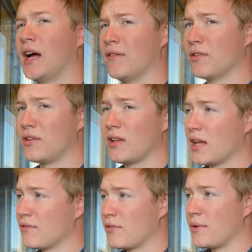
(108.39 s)
I've learned a
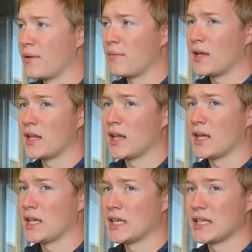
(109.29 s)
lot from him, and,
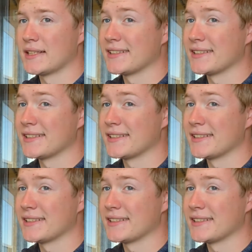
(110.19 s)
like,